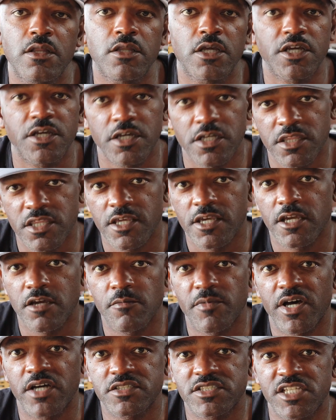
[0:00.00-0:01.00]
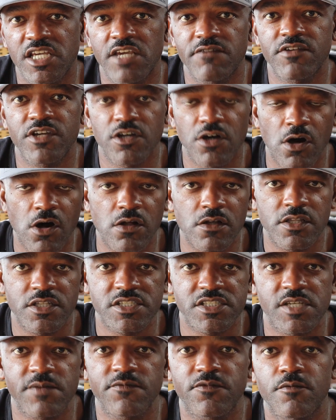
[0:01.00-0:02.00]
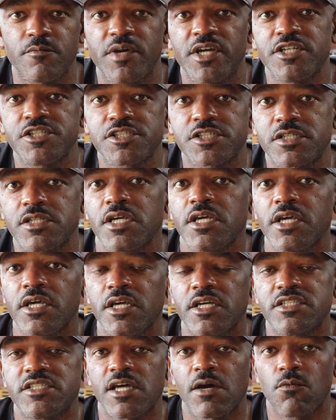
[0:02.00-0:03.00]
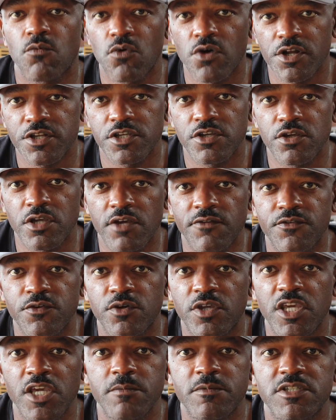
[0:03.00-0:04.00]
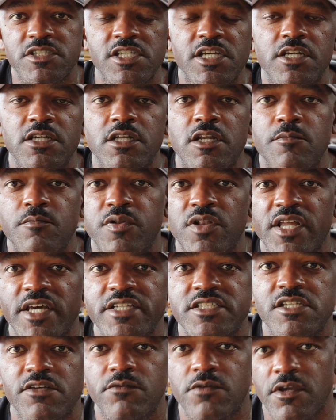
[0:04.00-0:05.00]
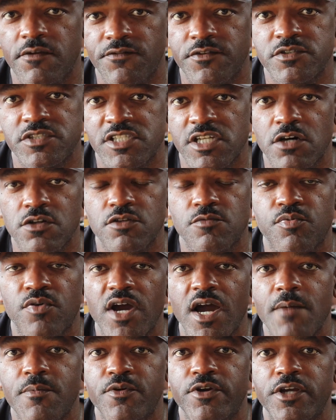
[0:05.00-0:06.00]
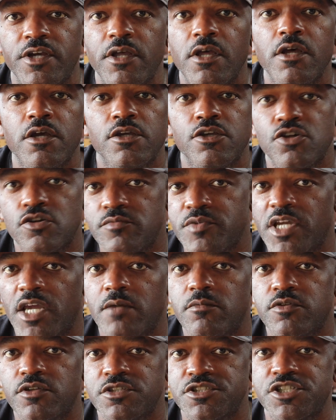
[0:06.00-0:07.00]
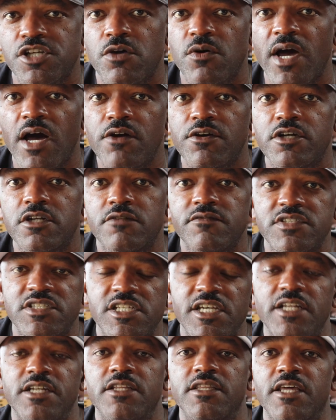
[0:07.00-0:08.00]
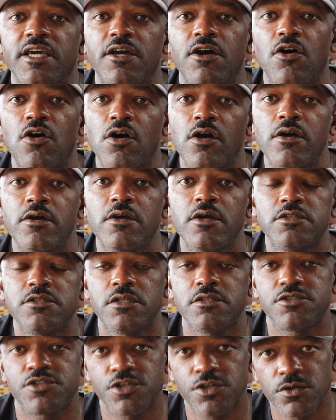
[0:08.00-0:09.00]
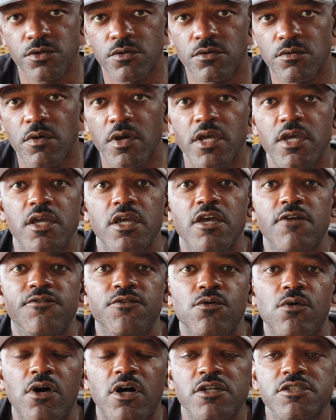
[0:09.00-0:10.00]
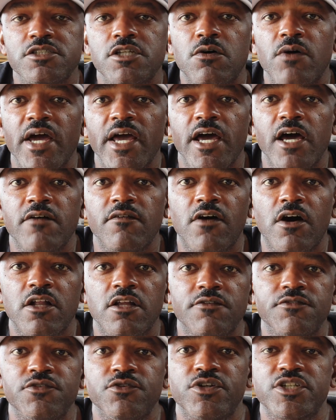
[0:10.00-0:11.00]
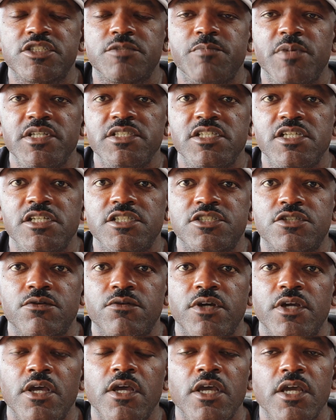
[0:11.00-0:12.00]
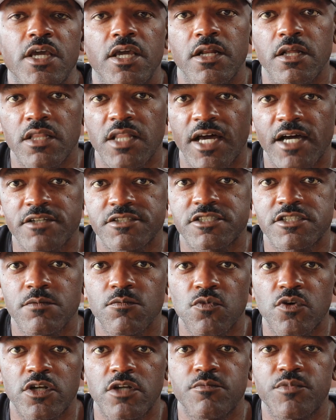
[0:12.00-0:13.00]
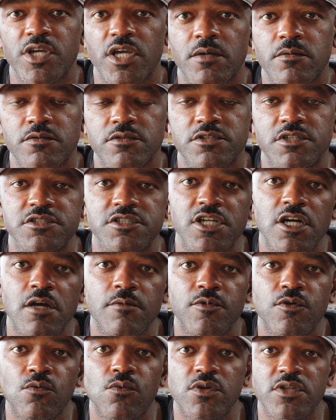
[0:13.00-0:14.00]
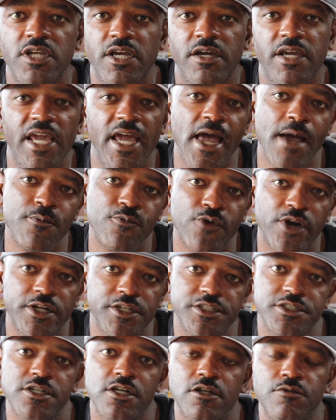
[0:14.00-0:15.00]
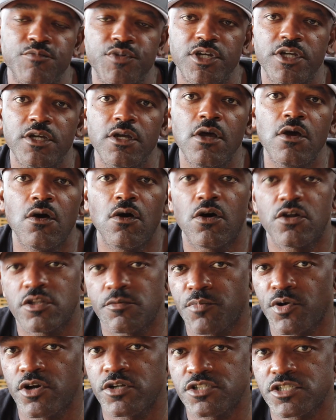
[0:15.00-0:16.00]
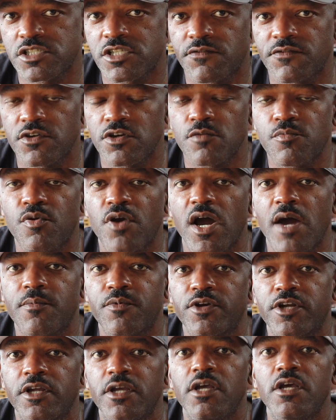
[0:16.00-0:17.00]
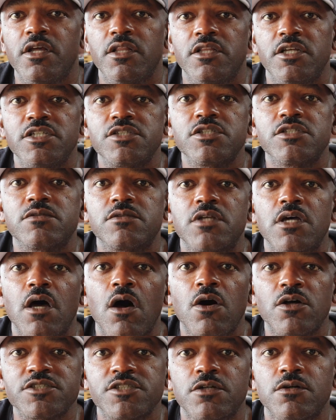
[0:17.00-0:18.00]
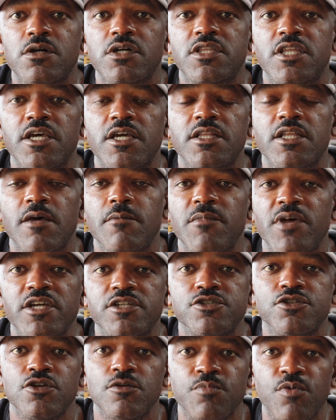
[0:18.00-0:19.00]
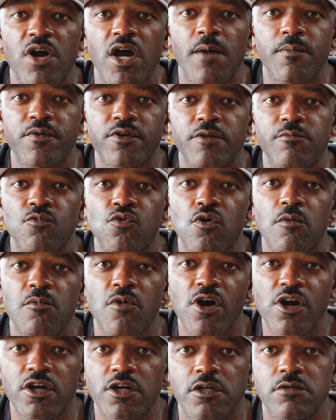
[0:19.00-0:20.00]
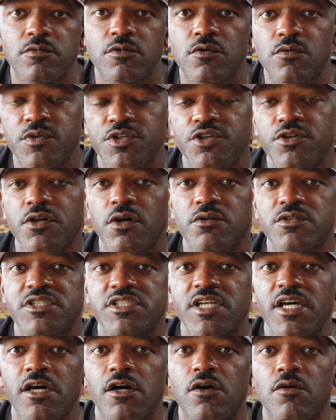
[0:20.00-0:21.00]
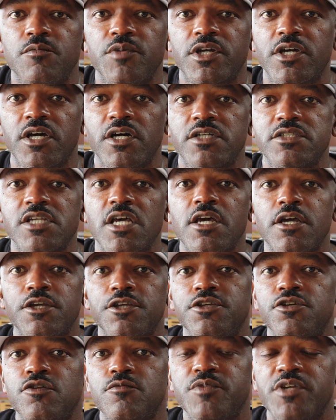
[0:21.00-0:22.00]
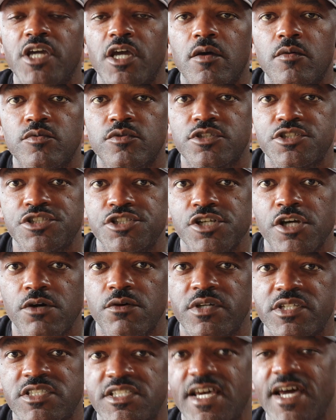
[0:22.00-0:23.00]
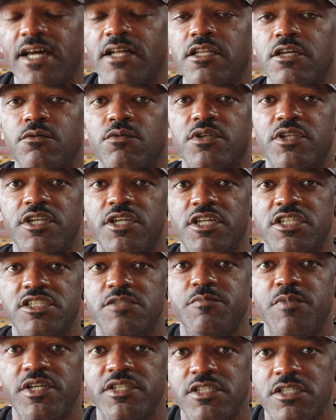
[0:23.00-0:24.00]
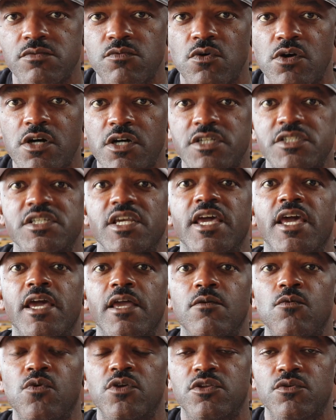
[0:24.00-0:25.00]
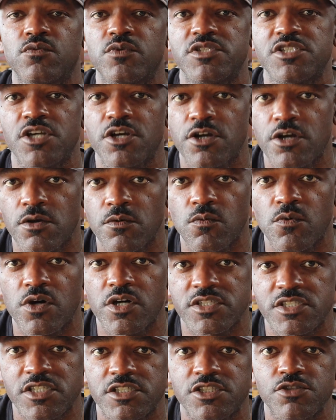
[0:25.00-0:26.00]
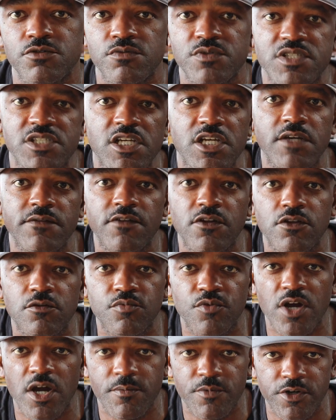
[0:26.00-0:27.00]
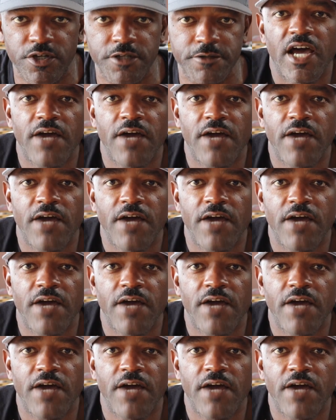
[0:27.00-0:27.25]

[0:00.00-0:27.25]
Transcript: The good thing about saving all of this information is that one, if you keep the tenant in place, if you sell the property, you'll be able to show how good of a tenant they are. Two, if you also have all of your expense history, it allows someone to be able to determine what their cap rate is going to be on the purchase of your property. This is also a thing that makes your property more marketable when you go to sell, because you'll be able to show exactly what the expense was and what the return was that you received on the property.